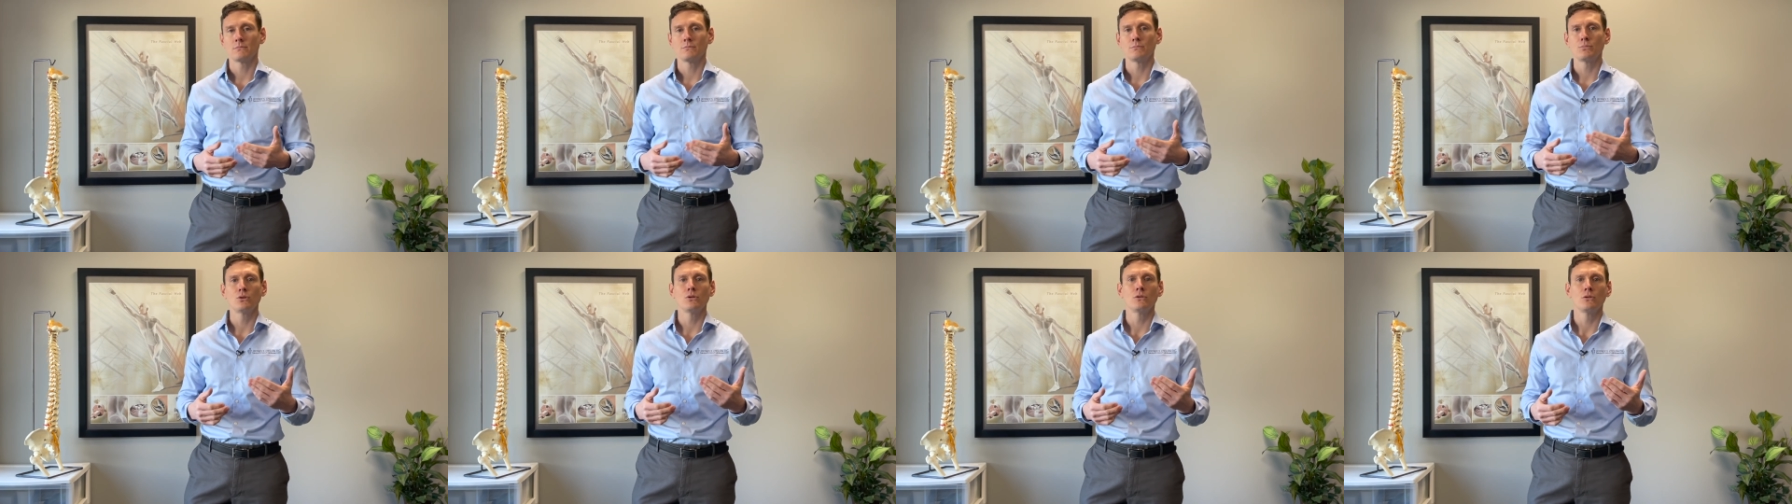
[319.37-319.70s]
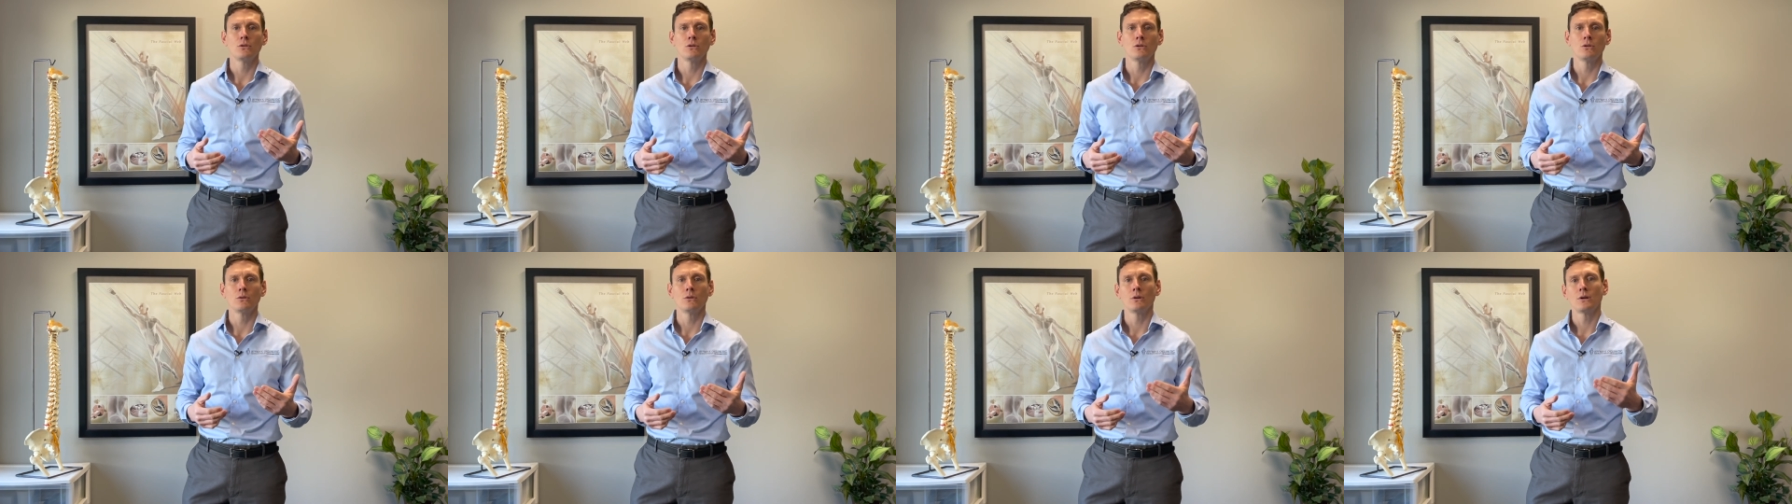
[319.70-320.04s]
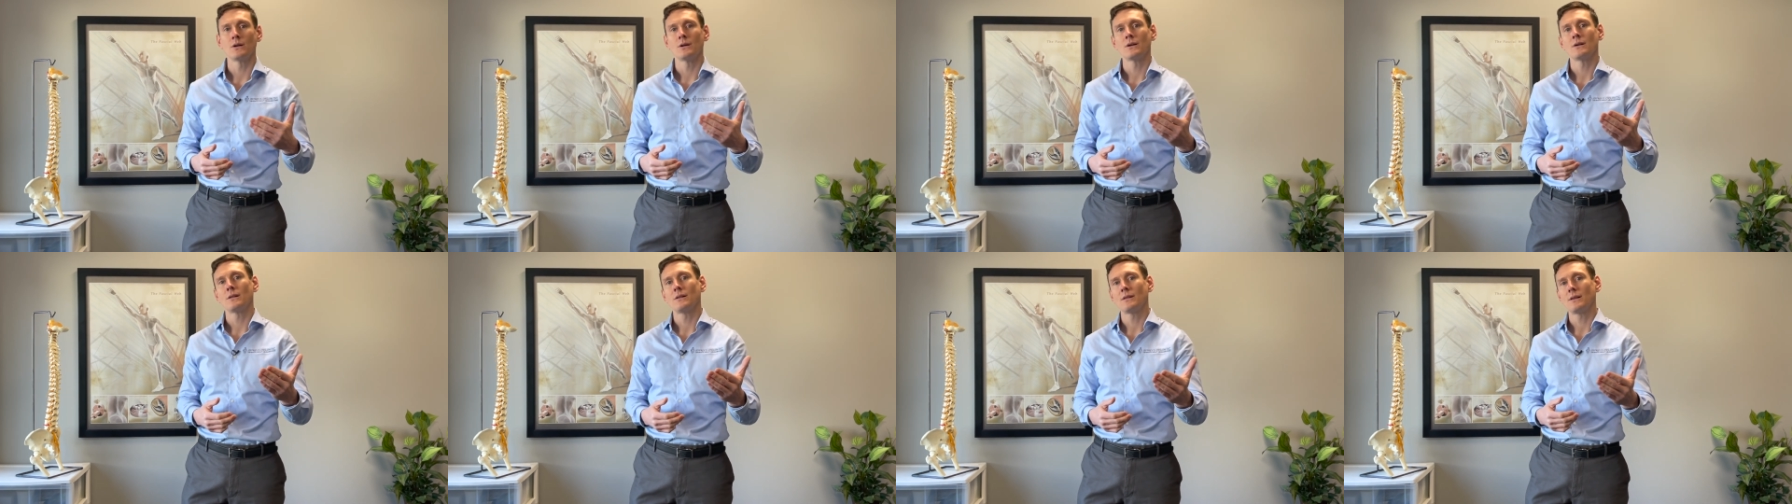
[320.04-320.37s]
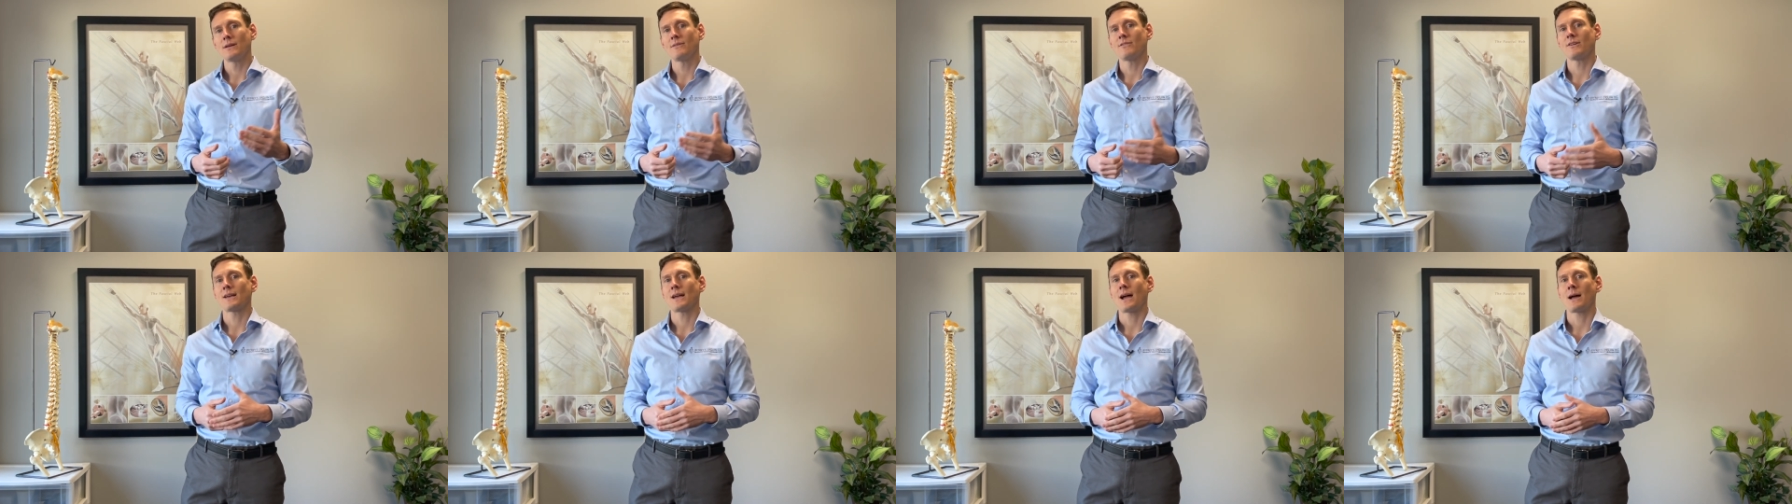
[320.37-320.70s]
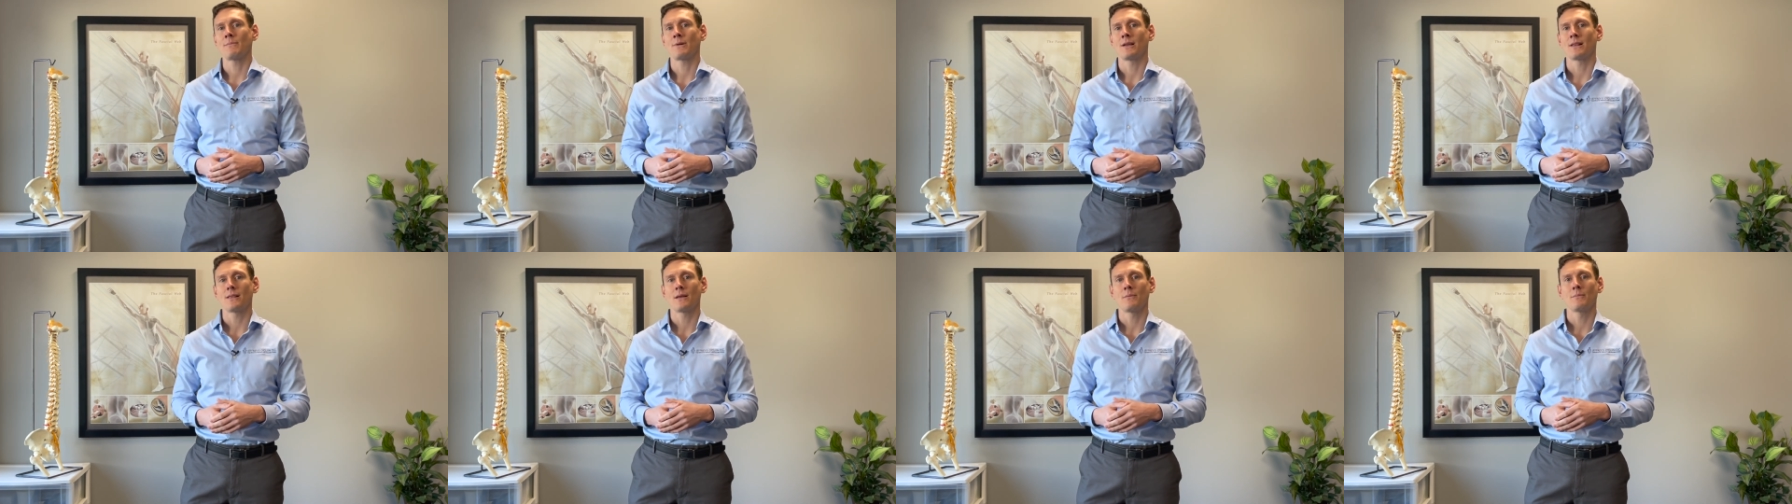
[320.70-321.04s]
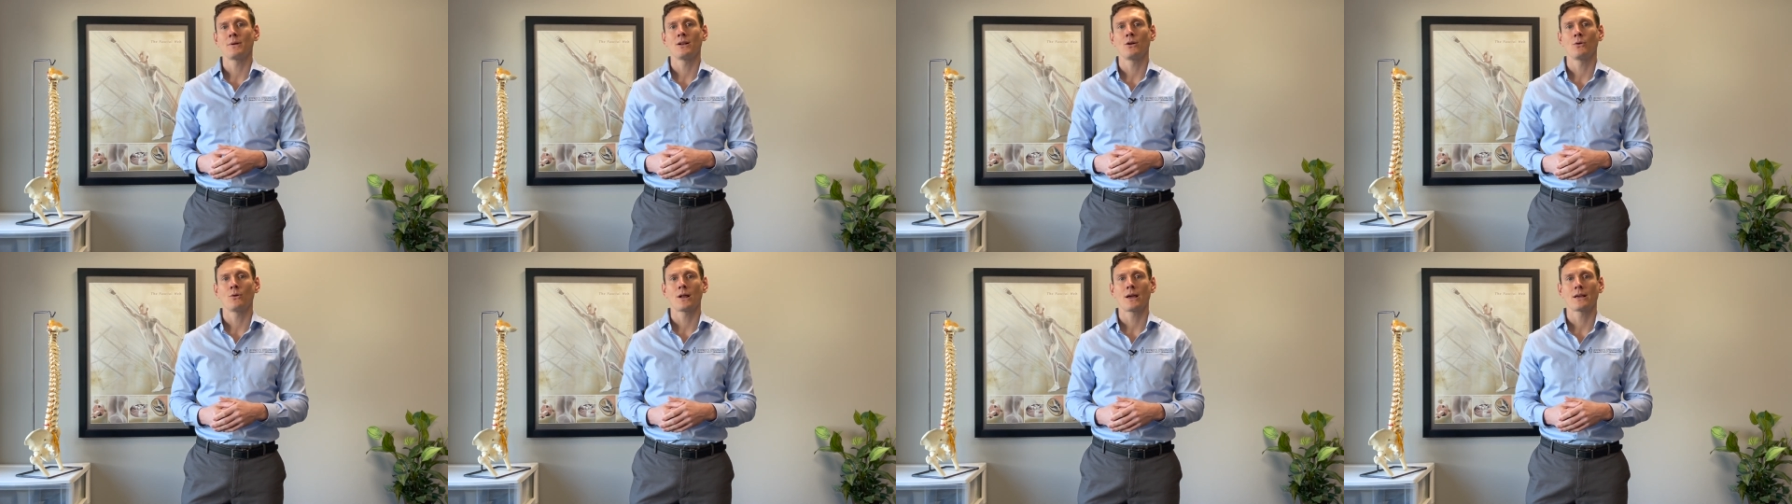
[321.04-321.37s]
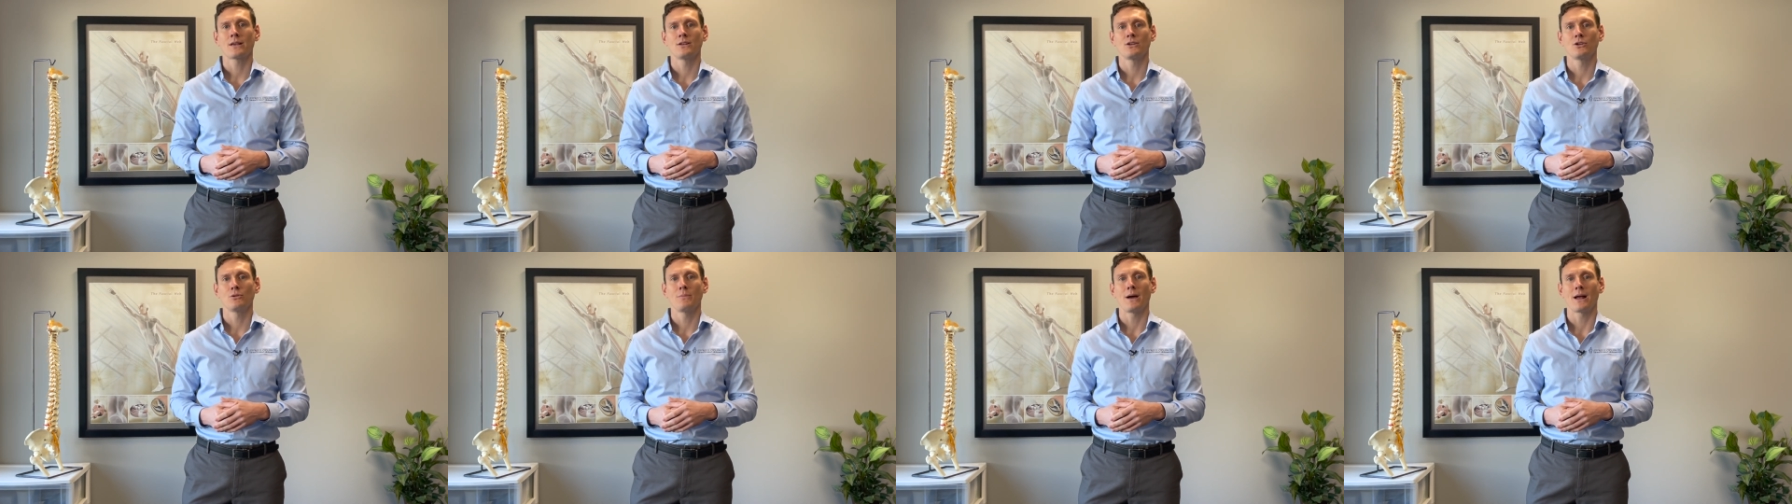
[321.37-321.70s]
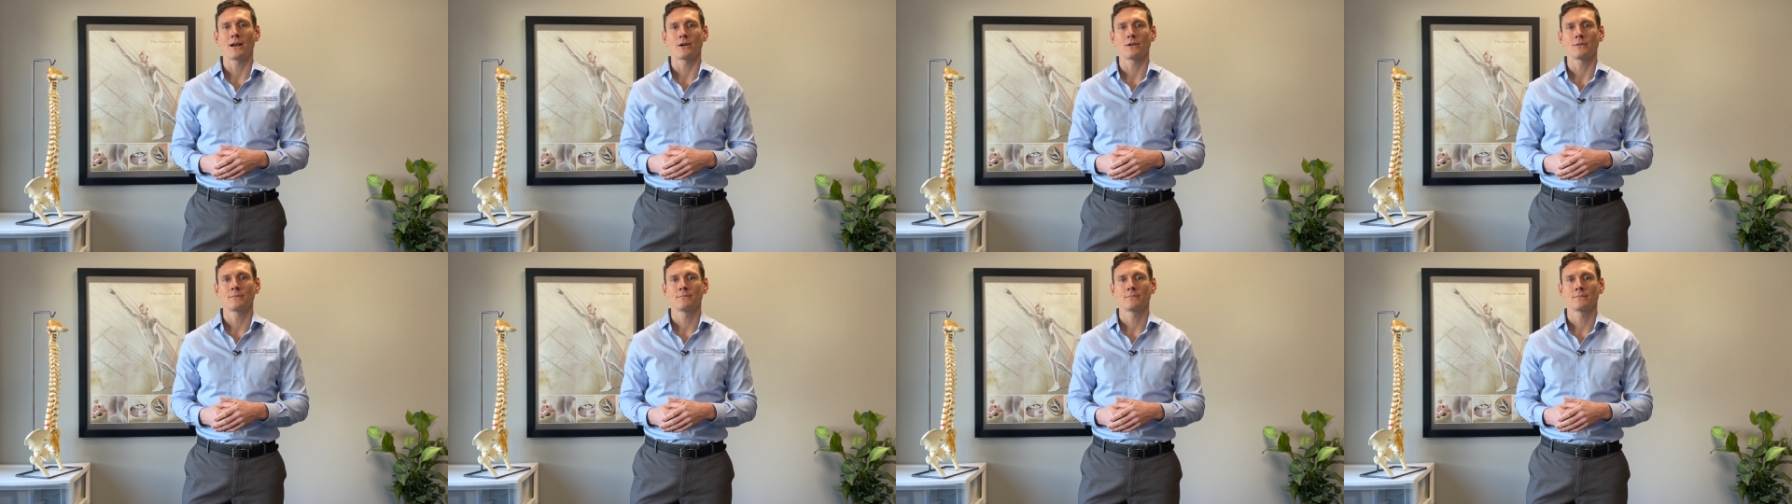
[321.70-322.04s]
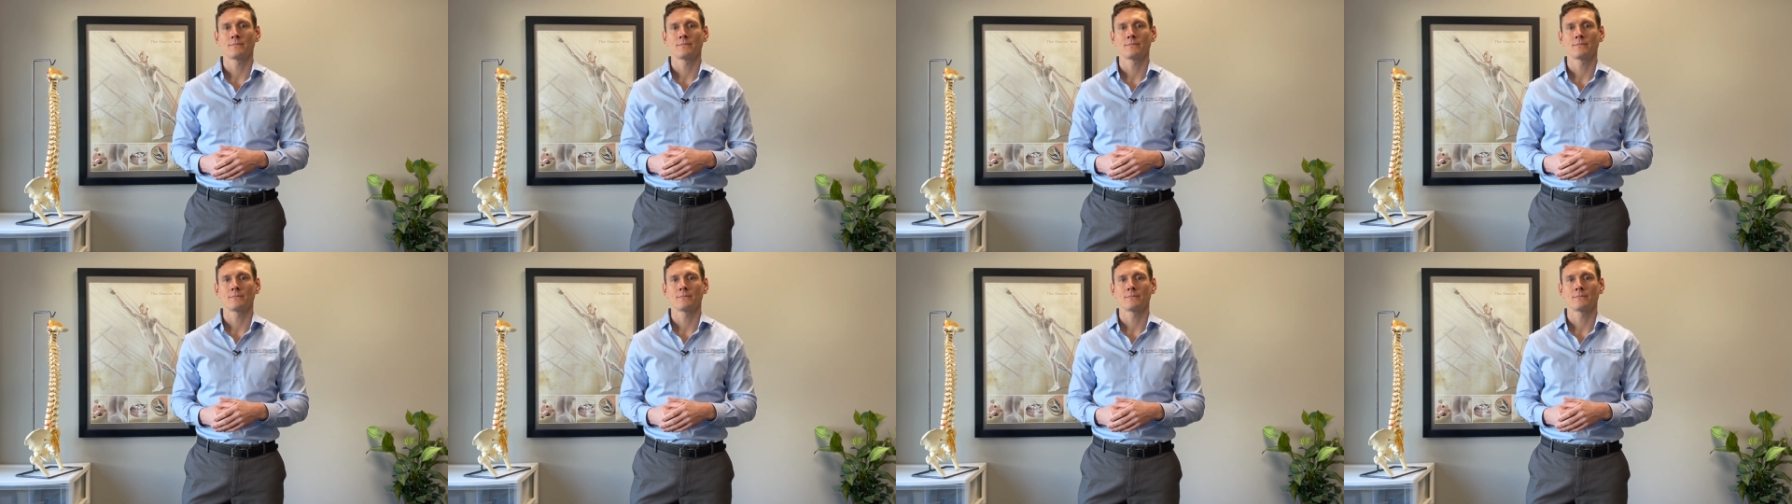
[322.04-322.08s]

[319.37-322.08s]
boo-hoo, leave a comment. Let me know what I can do better.